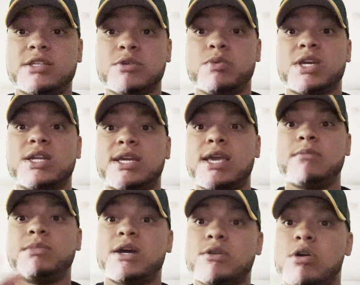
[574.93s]
So we kind of came
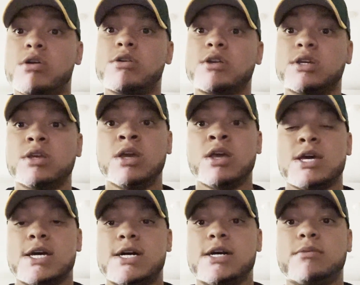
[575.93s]
down hard
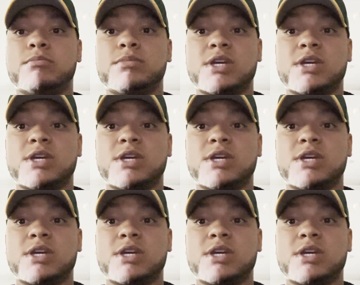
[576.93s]
um,